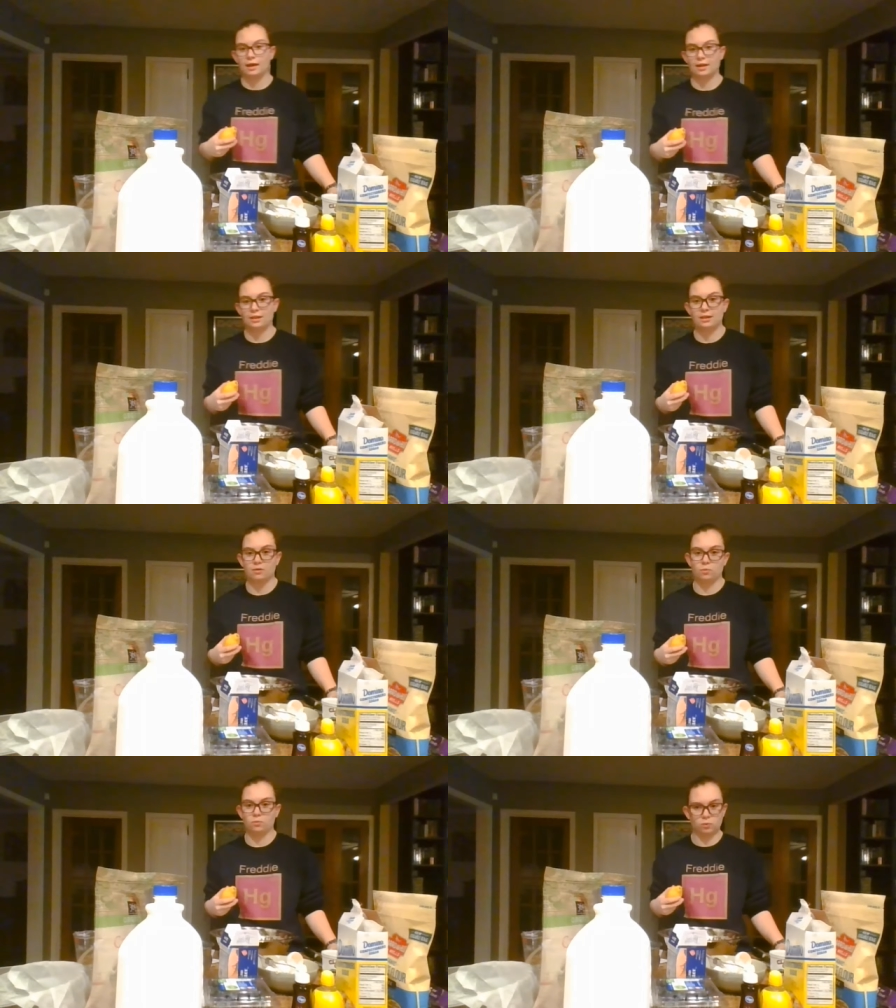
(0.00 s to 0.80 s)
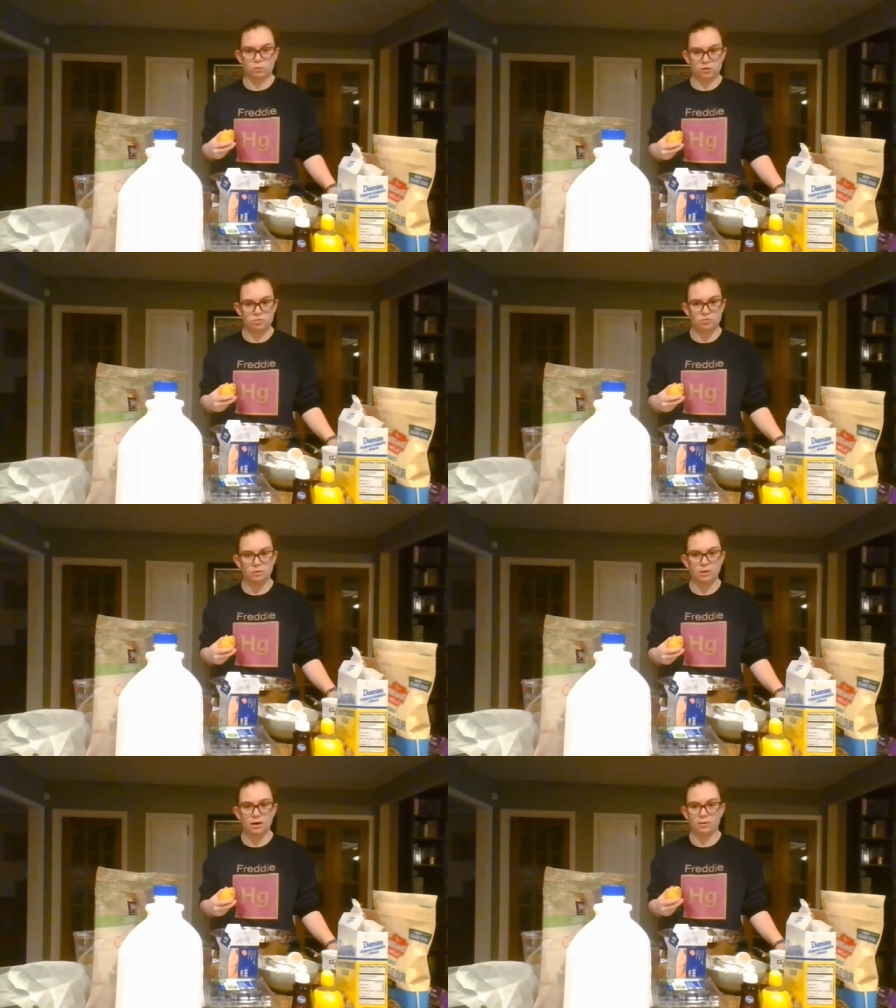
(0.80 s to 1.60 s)
And then it works
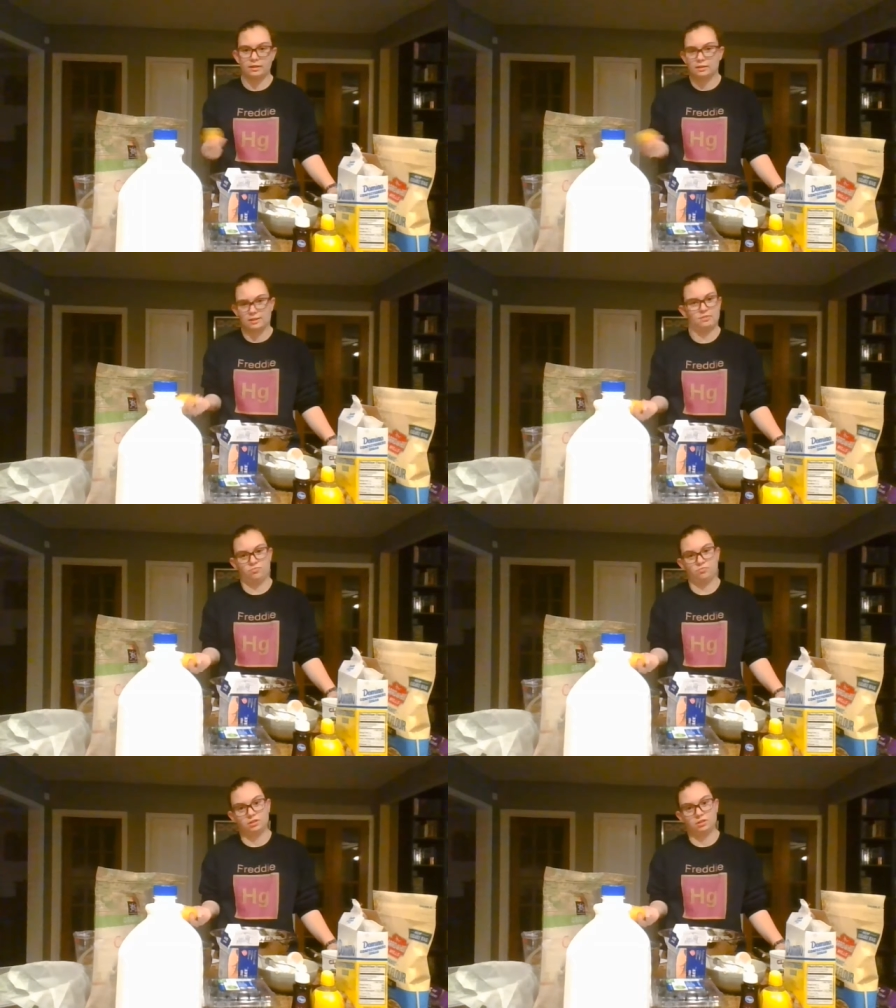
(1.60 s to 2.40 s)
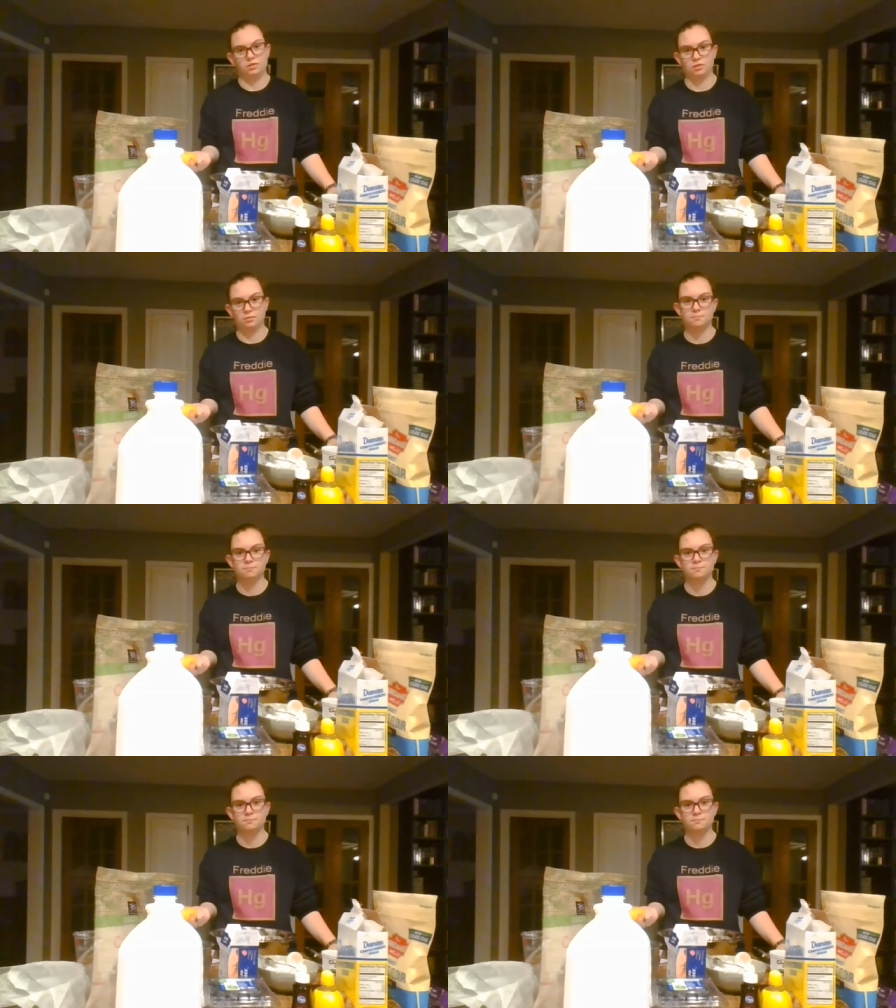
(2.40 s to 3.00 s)
really well and it tastes really good.